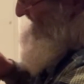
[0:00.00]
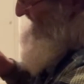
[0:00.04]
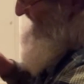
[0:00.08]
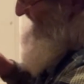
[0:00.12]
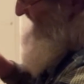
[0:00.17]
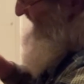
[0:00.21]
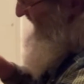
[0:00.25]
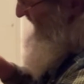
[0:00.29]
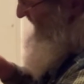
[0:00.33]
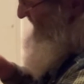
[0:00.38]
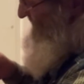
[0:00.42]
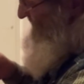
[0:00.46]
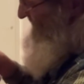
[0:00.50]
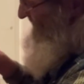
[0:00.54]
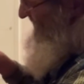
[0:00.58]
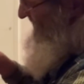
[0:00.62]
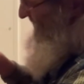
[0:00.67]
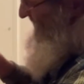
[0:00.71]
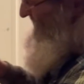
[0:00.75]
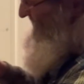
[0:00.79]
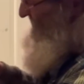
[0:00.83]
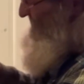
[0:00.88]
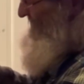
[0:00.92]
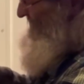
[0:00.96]
I do
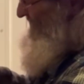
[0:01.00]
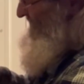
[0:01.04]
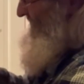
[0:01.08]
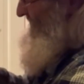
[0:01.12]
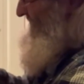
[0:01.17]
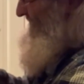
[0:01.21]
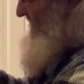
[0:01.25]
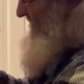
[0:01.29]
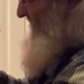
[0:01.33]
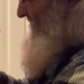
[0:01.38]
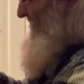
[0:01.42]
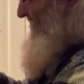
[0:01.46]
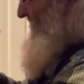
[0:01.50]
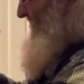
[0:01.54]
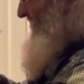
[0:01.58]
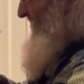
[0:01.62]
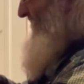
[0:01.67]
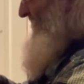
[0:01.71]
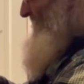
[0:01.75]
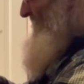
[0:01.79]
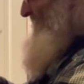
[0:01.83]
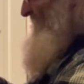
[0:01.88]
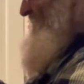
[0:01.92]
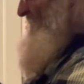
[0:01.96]
these over my
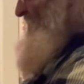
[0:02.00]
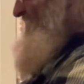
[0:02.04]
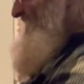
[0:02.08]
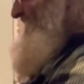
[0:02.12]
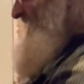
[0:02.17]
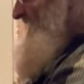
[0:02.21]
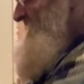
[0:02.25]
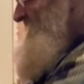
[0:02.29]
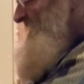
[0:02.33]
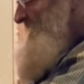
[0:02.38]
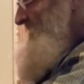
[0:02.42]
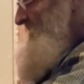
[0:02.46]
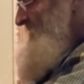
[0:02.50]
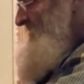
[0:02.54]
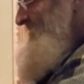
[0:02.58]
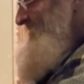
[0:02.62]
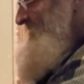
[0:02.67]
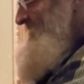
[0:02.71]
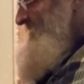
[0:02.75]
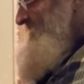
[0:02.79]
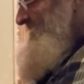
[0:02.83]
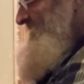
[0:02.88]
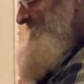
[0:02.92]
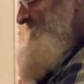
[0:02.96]
knee too, but,
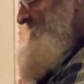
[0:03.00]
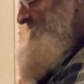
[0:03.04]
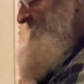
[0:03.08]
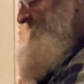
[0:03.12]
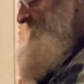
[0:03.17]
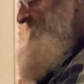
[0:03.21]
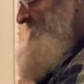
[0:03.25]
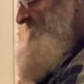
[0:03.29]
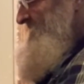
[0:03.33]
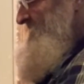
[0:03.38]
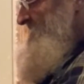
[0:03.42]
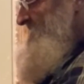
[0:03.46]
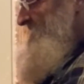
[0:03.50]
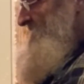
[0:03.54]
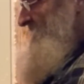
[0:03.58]
oh